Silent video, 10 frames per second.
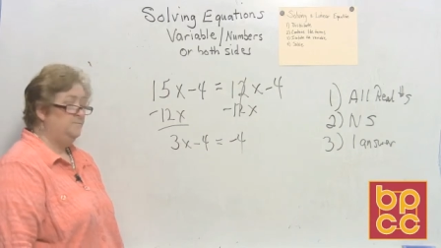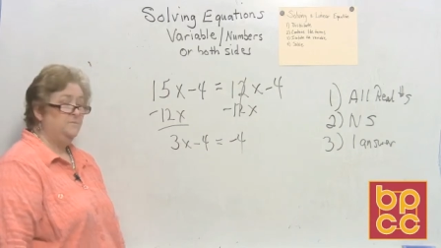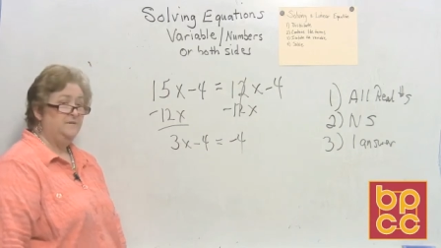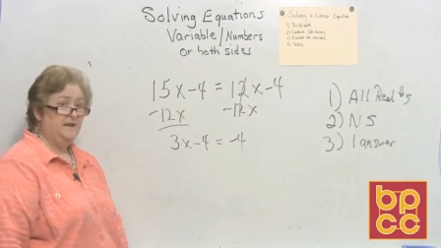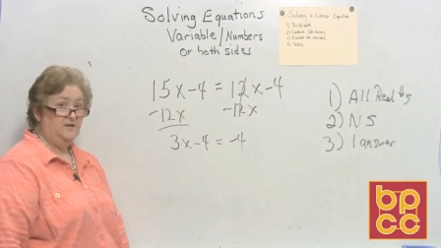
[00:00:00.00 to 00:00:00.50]

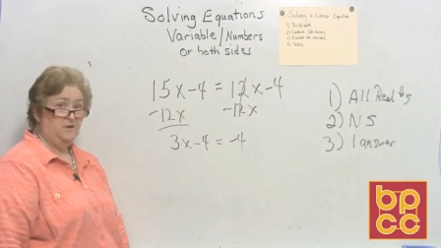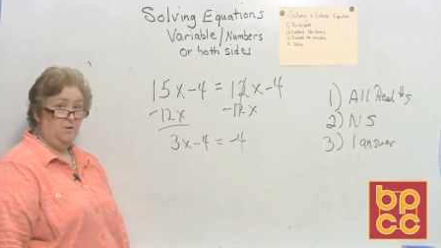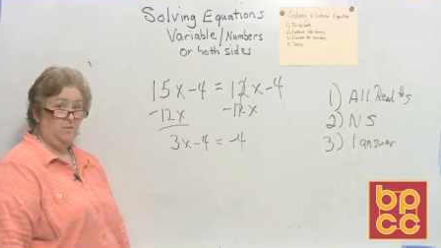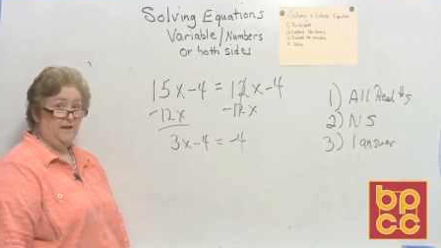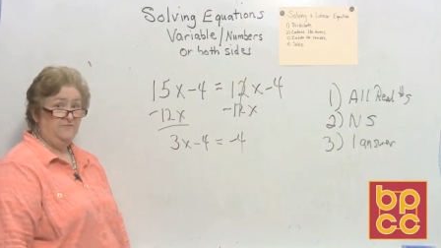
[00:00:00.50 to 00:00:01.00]
Now you know
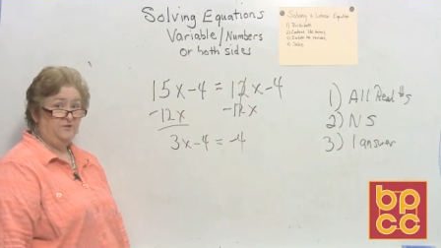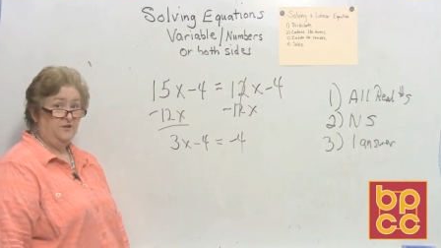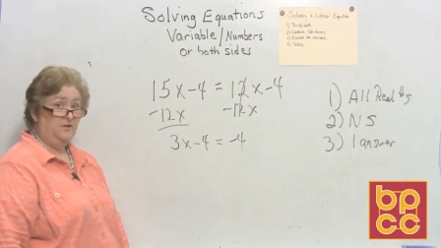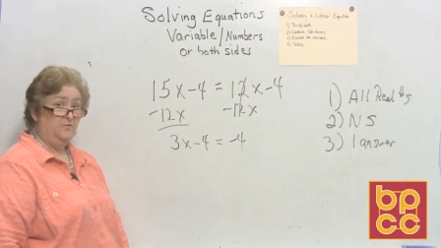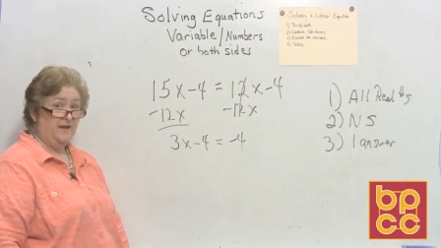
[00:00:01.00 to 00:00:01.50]
what we have to
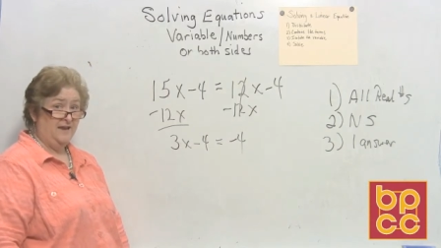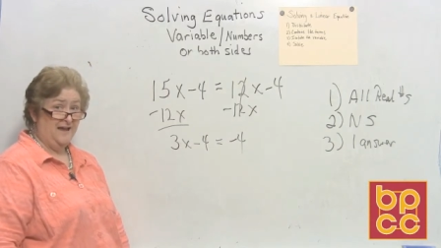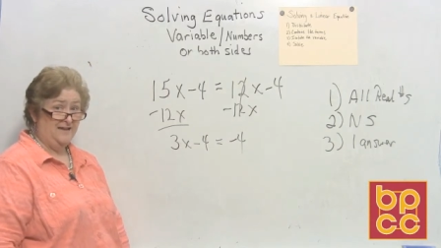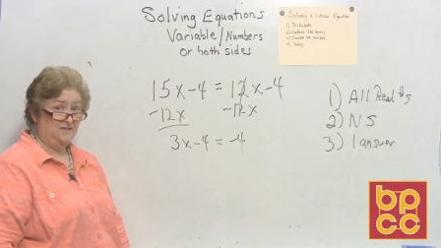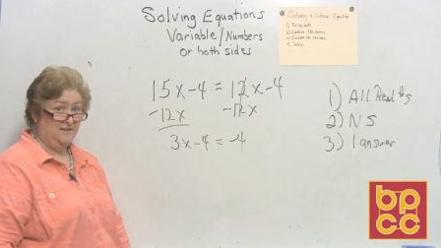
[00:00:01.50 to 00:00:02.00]
do. We've got to
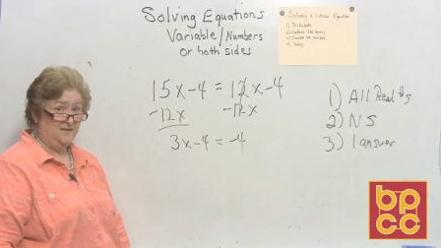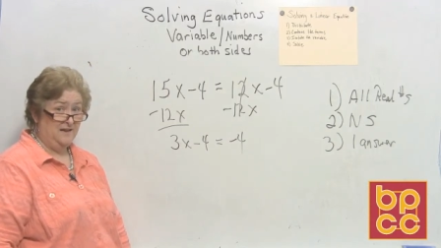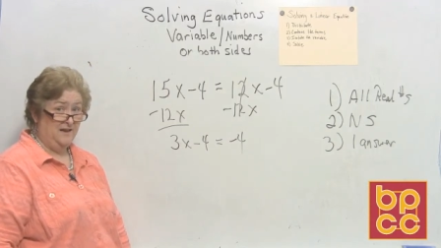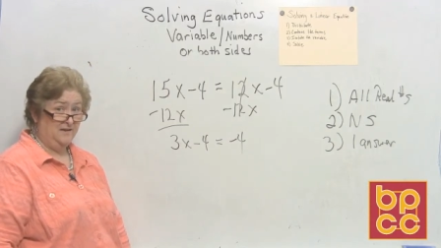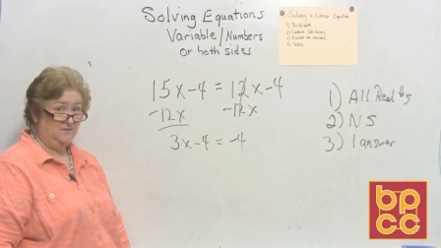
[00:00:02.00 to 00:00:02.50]
isolate the
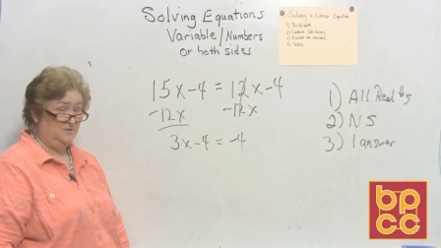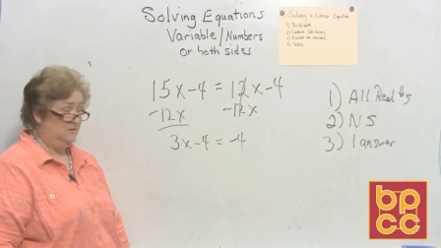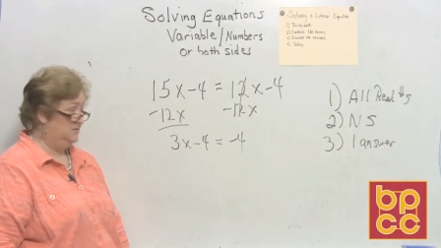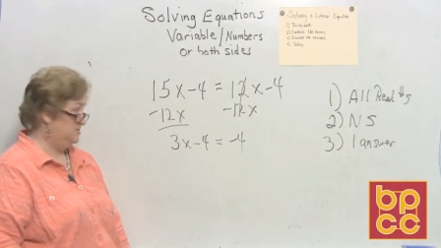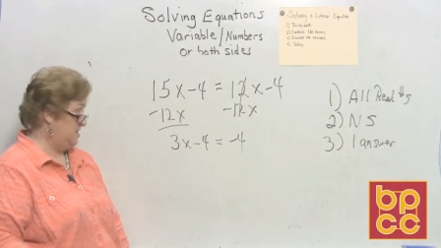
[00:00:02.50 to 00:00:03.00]
x.
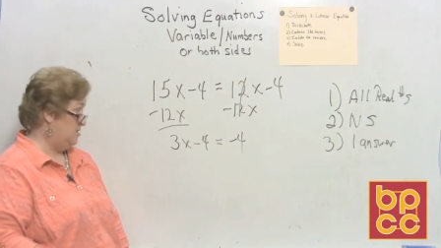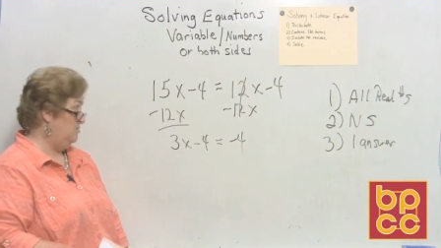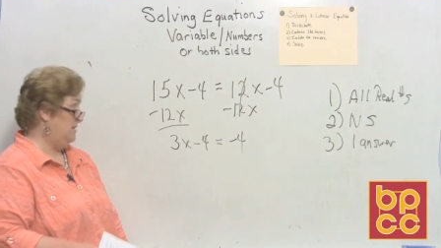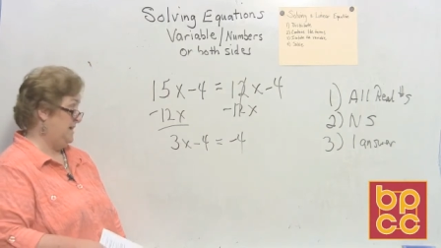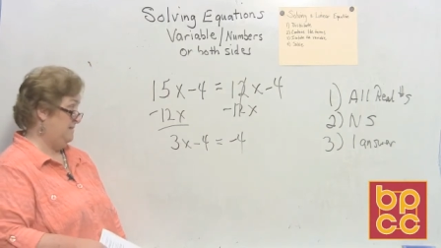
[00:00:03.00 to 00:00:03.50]

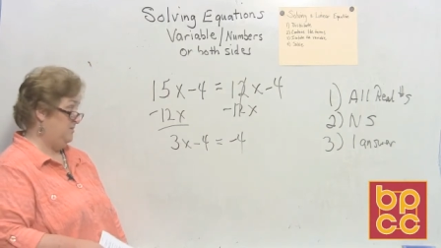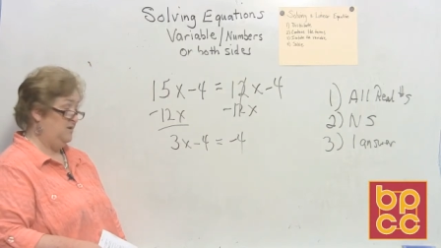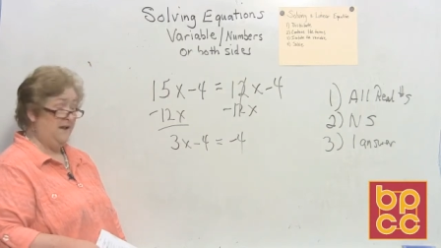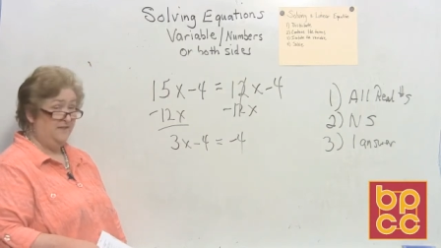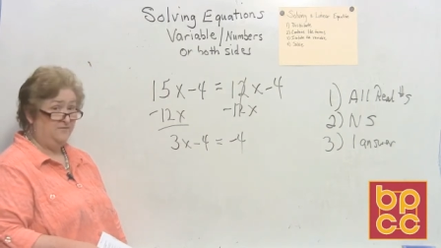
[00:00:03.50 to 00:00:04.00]
So I'm
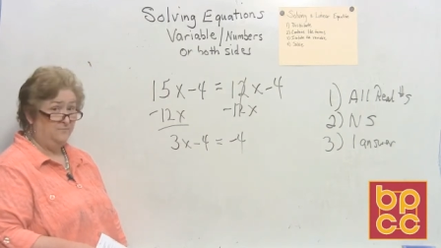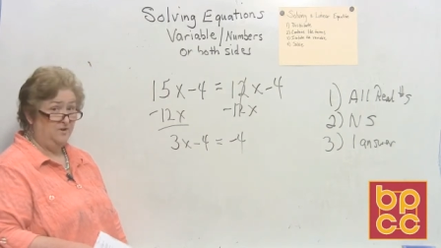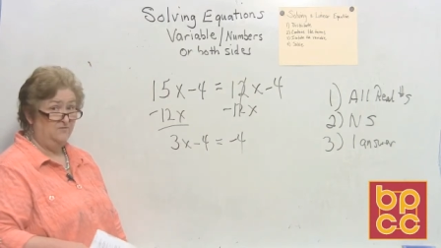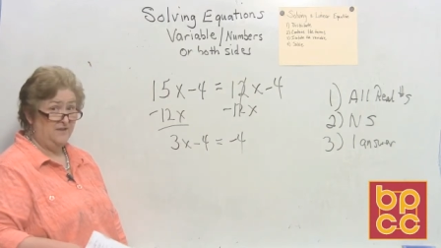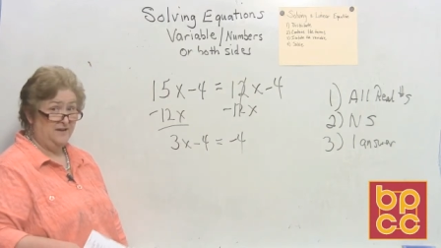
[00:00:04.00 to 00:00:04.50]
going to have to
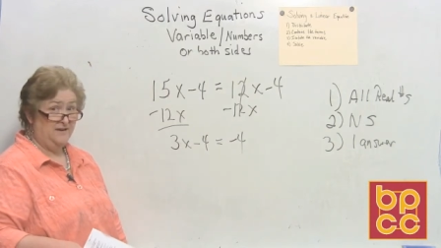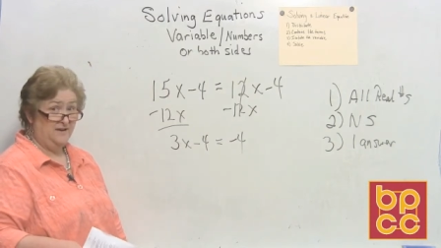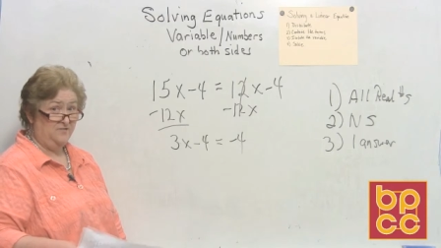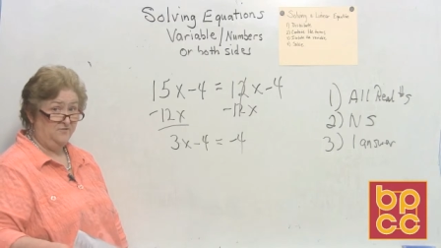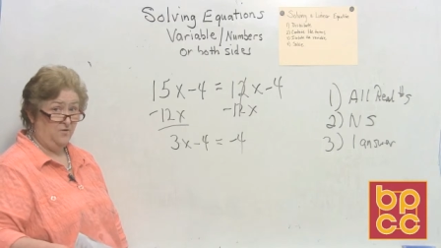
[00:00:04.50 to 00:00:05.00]
move that
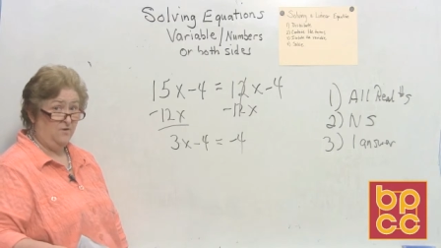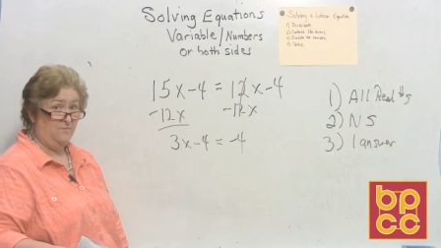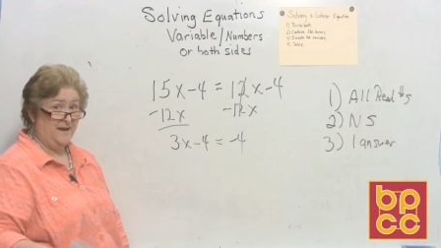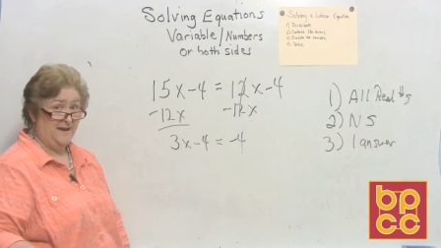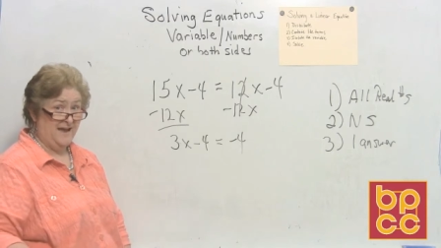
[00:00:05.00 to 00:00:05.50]
negative 4
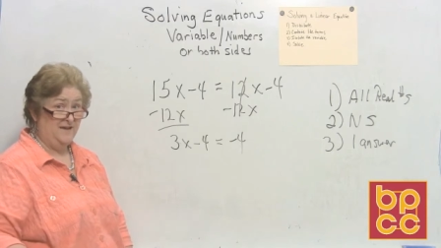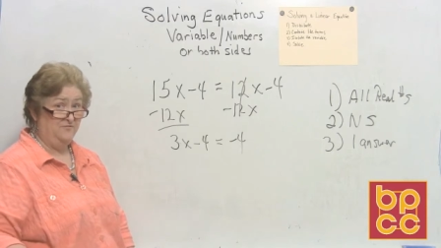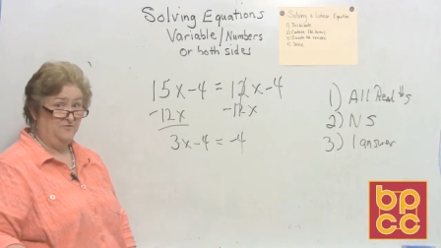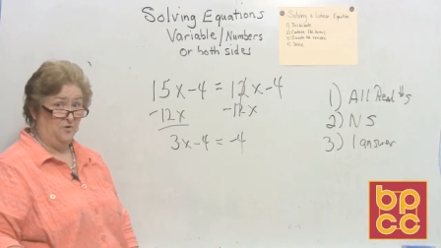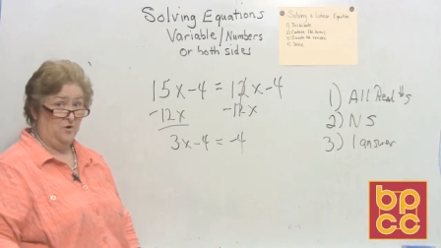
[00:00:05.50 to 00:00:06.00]
by adding
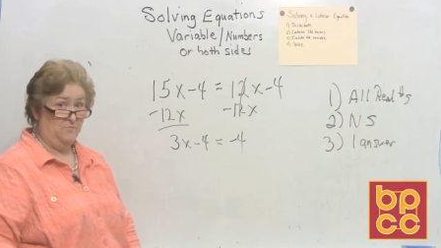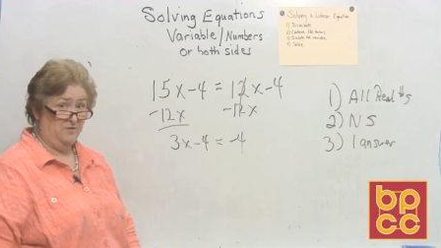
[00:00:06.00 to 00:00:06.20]
4 on both